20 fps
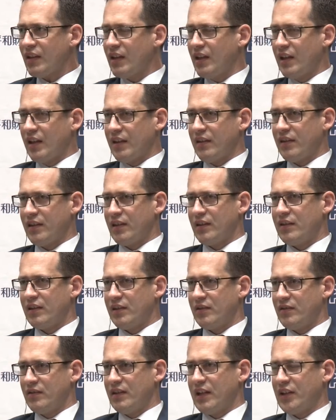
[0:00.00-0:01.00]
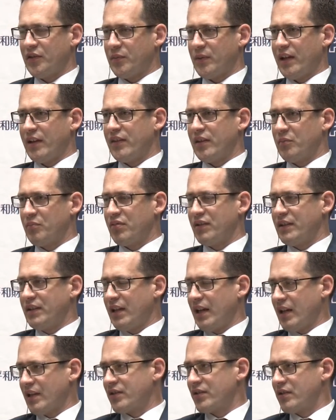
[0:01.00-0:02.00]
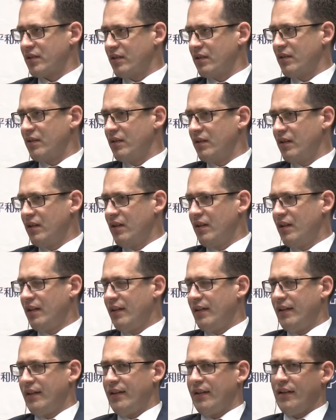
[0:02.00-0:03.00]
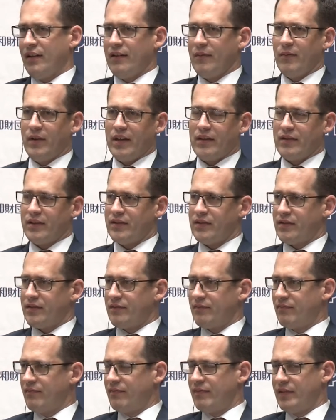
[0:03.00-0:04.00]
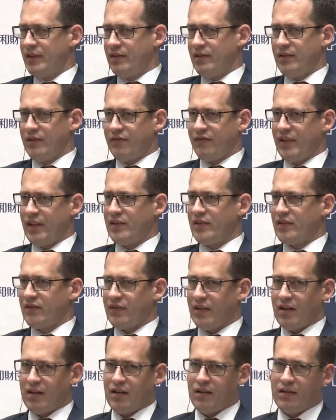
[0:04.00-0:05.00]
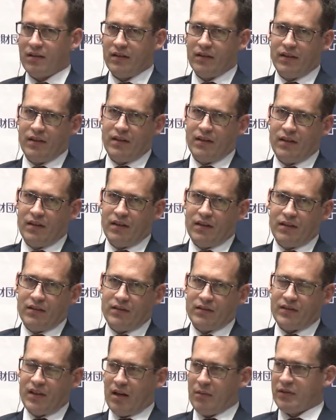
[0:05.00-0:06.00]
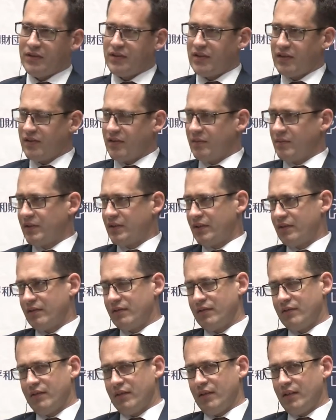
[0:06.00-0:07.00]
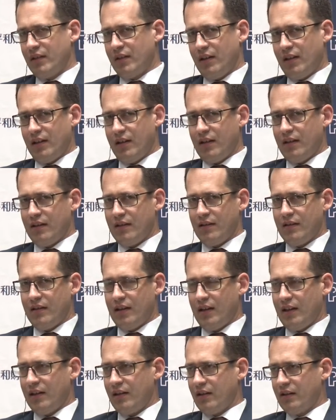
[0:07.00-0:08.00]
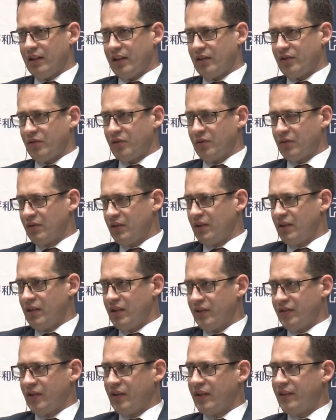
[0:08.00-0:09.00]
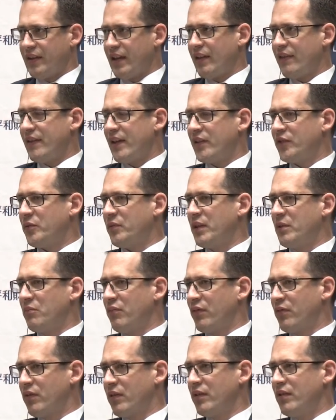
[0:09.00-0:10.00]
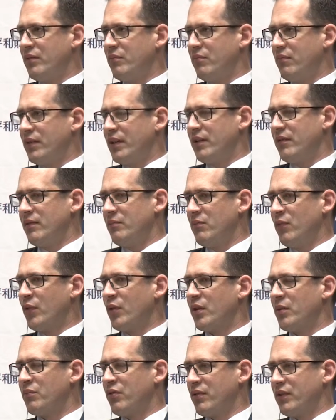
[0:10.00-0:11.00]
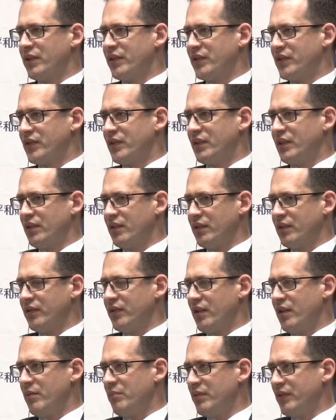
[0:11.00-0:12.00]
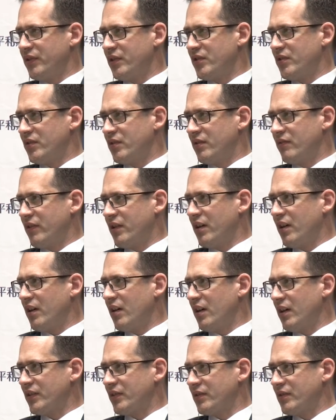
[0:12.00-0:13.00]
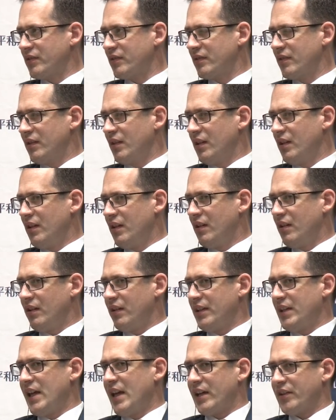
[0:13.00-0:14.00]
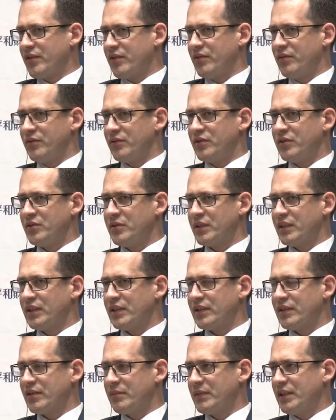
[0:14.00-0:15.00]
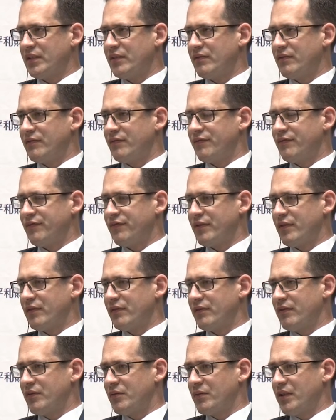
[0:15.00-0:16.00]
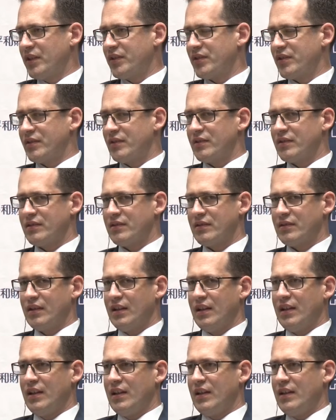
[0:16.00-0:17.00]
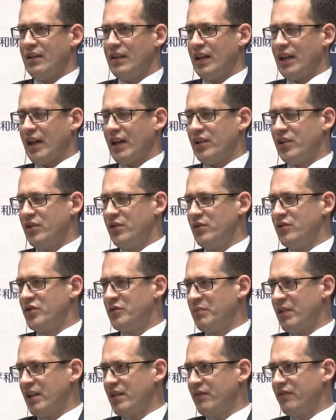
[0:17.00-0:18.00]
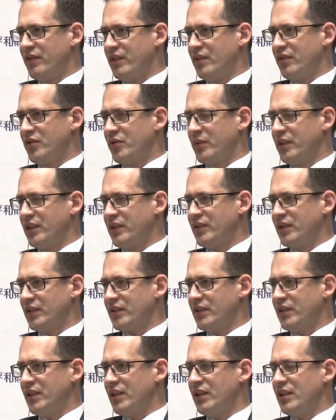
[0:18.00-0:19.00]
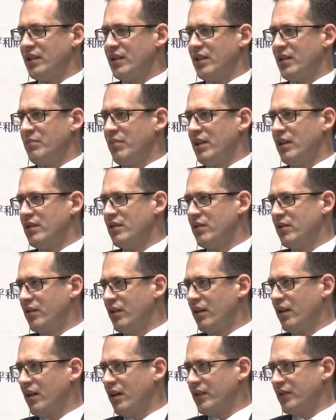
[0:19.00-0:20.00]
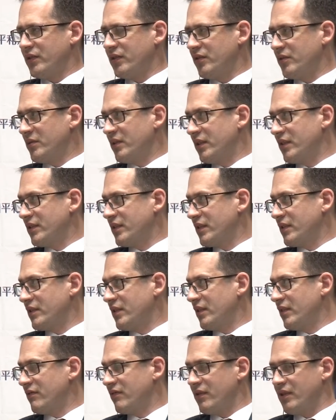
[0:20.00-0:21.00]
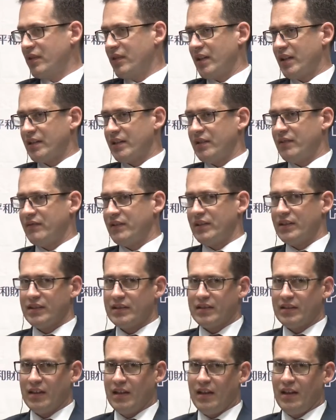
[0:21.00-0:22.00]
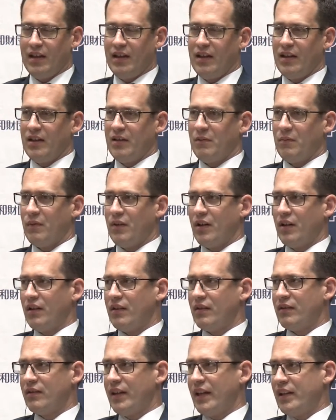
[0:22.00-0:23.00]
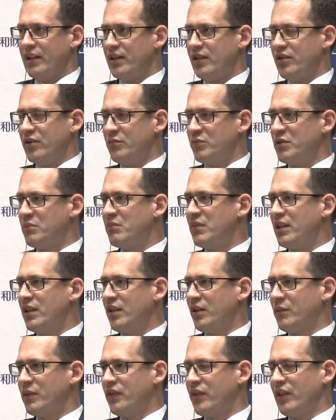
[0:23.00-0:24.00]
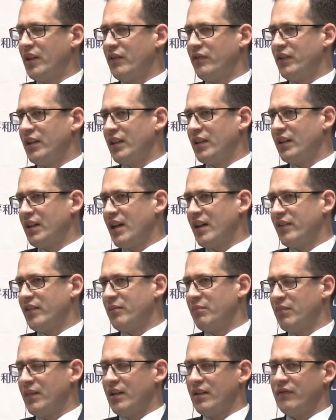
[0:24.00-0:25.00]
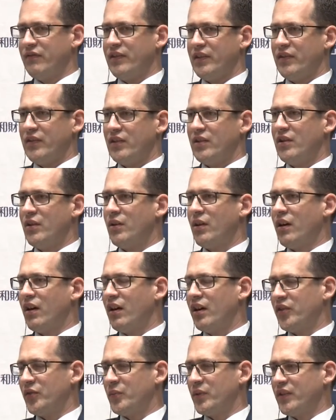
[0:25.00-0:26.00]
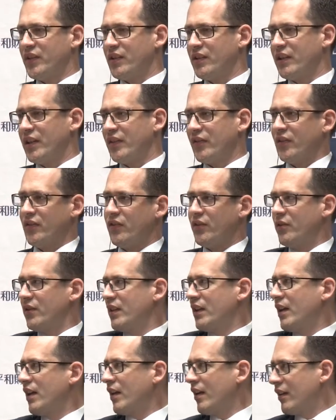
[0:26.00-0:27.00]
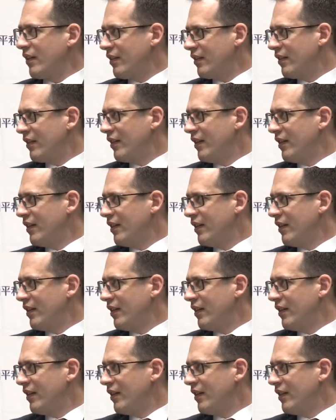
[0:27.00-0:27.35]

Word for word: And I think that that's why I think protection, whether it's defense of our cyber systems and and and electoral laws, that that's important. But more important still is the imposition of costs on the actor who's doing this. I mean, for the Russians, they got huge benefit in twenty sixteen, and they paid no costs in twenty sixteen for their activities. Well, any human being would say, if you get lots of benefits and no costs, what's the lesson? Do it again.